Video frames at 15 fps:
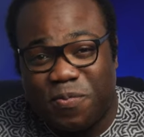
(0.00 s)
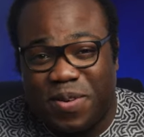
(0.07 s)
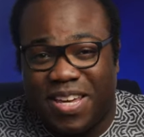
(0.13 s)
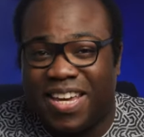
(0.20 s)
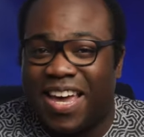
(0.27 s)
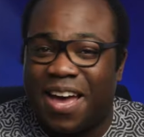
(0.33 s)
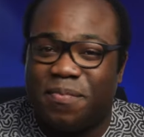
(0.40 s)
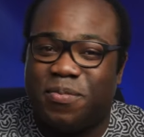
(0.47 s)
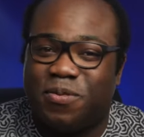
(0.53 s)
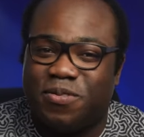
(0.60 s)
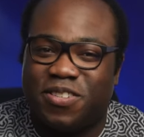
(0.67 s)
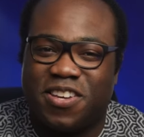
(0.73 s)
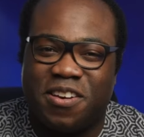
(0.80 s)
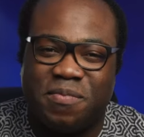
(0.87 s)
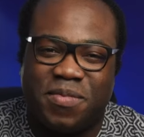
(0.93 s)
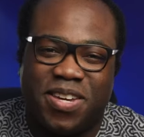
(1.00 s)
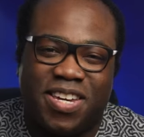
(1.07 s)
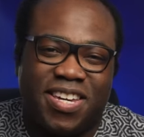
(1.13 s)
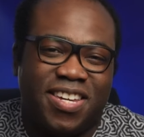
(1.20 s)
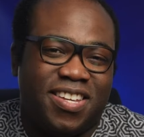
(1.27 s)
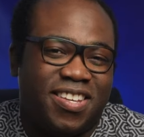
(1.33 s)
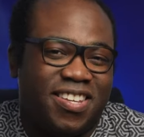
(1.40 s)
being Apple has got
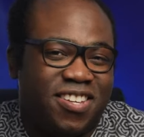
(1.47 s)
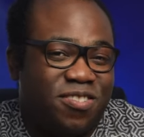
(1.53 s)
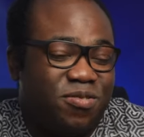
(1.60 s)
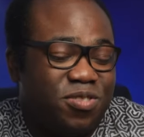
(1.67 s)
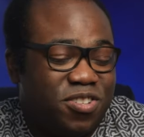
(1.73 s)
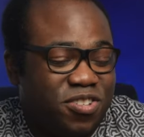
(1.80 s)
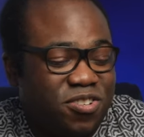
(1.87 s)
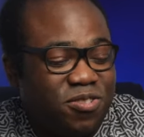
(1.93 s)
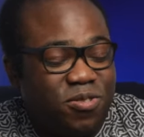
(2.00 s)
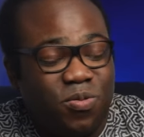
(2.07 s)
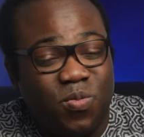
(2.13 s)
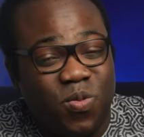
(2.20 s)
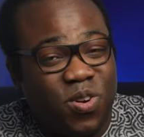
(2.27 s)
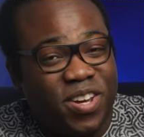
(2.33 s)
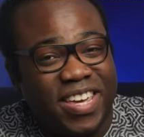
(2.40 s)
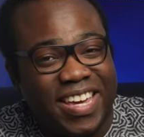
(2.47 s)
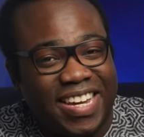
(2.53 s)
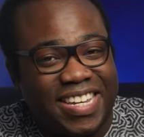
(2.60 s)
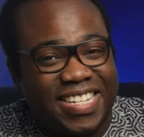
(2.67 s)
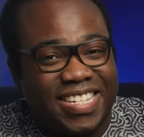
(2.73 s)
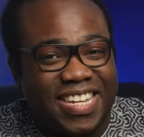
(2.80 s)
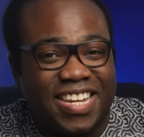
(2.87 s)
me used to white
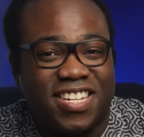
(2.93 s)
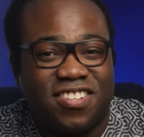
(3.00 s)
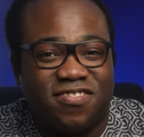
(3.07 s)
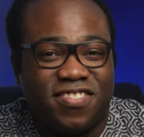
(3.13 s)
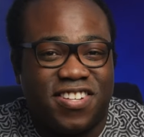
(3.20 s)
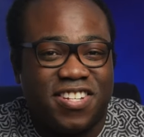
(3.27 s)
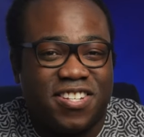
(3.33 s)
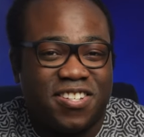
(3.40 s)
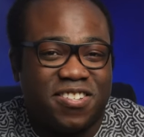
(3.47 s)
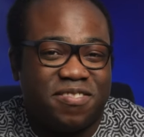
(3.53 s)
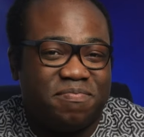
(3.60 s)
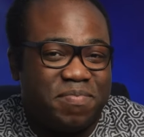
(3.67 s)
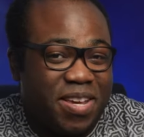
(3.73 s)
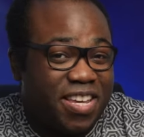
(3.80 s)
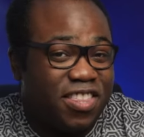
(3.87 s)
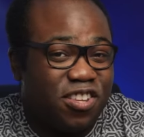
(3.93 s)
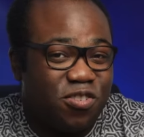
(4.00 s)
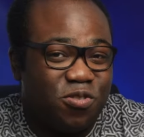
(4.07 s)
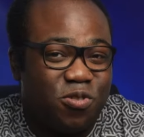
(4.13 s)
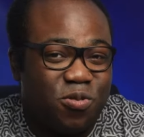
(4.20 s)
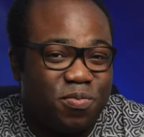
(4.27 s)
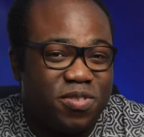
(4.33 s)
accessories being the norm.